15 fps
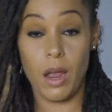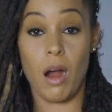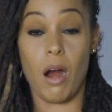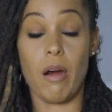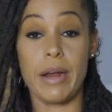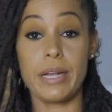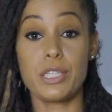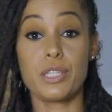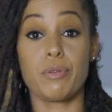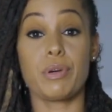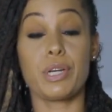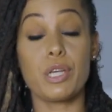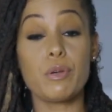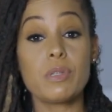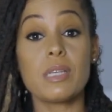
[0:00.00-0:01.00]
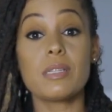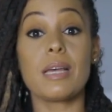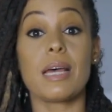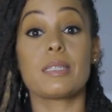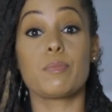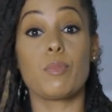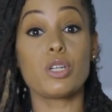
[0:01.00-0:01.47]
All right, so reduce it
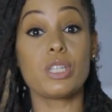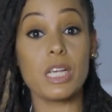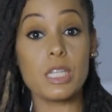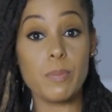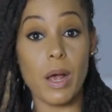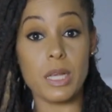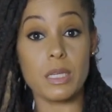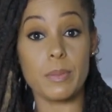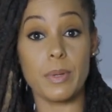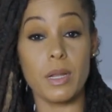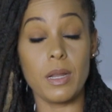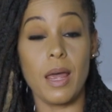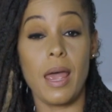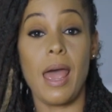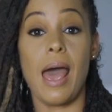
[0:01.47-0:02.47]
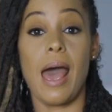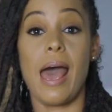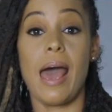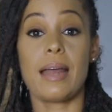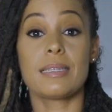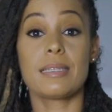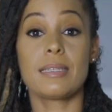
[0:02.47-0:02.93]
as much as possible
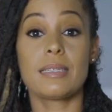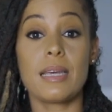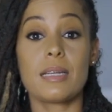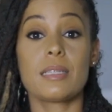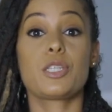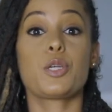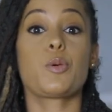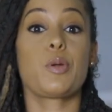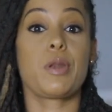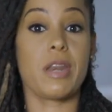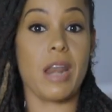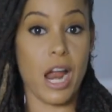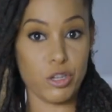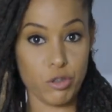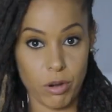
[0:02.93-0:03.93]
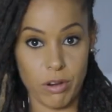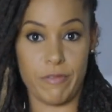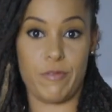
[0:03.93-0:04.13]
and stick to natural